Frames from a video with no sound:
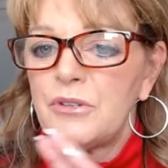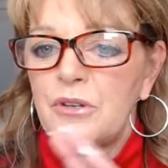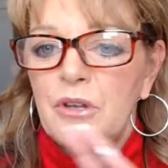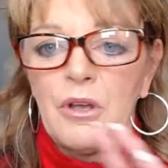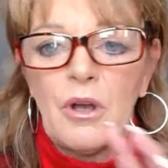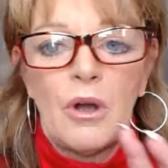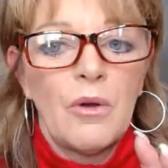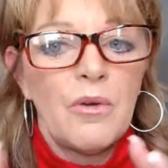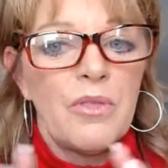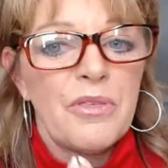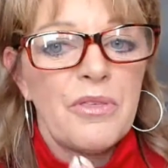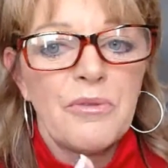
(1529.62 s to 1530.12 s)

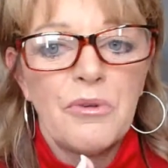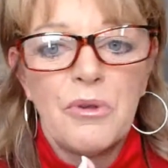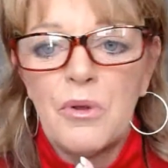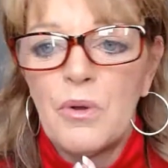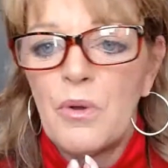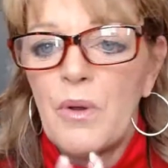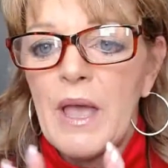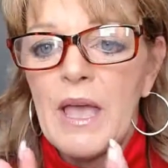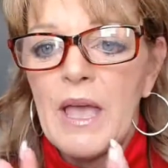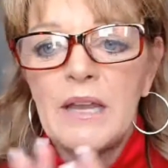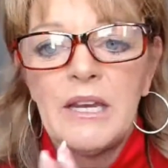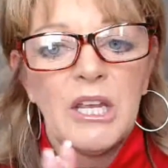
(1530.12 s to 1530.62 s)
go
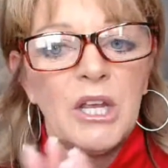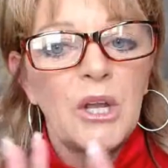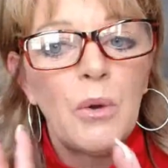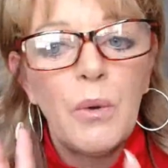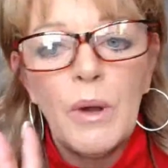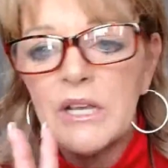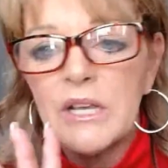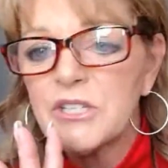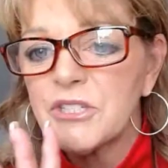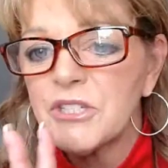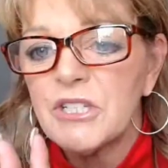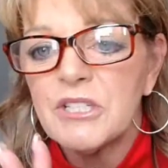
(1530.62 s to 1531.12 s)
through any
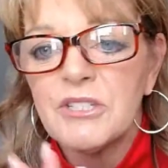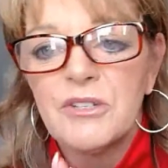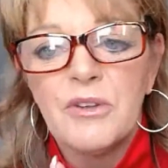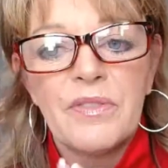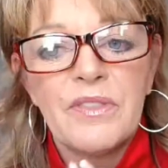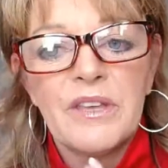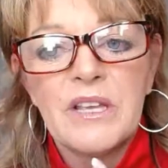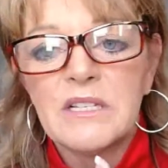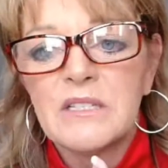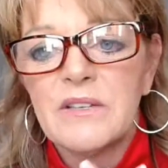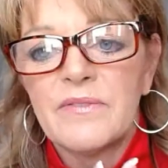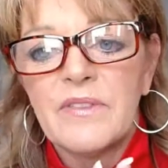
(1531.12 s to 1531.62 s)
questions or
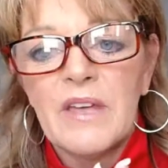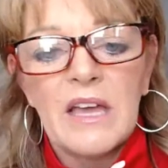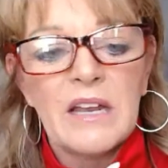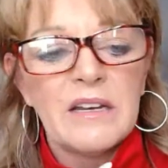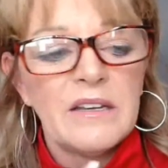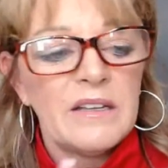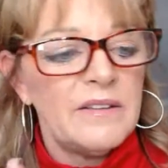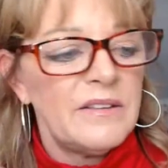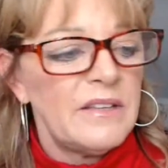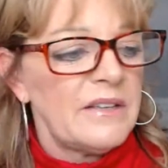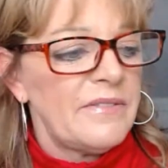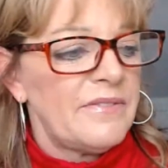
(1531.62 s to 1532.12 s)
things of
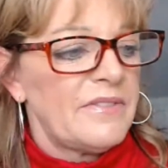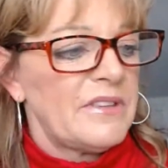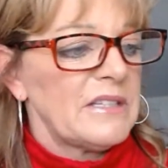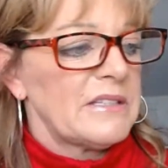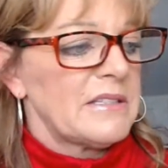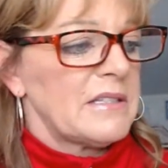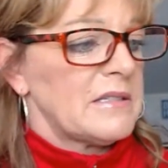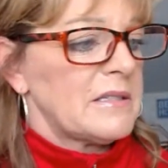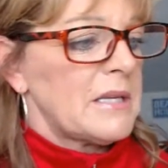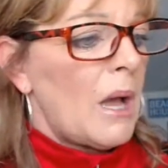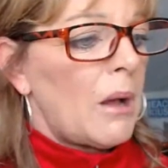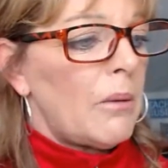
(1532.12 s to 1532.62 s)
that, and if
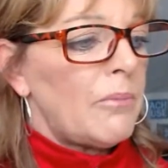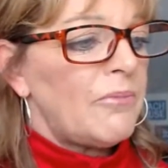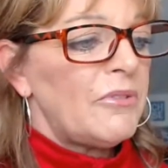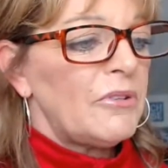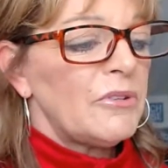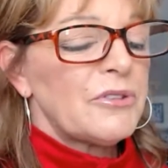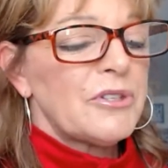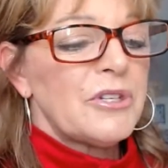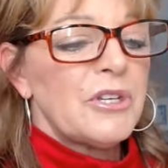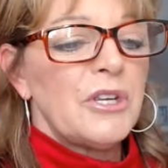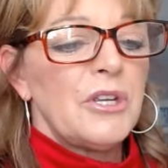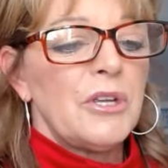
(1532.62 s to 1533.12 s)
this is
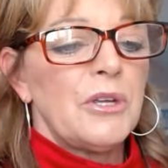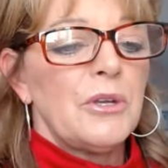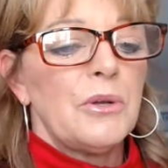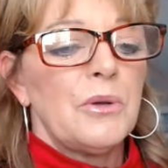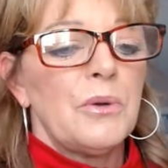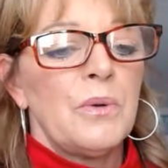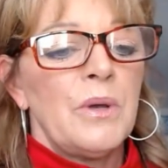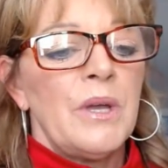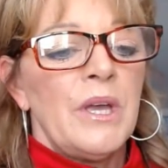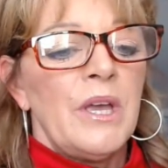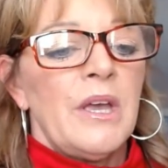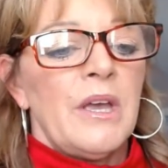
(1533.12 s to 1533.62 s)
helpful to
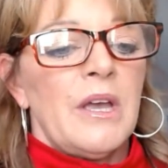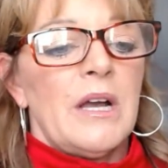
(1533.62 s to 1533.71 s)
you,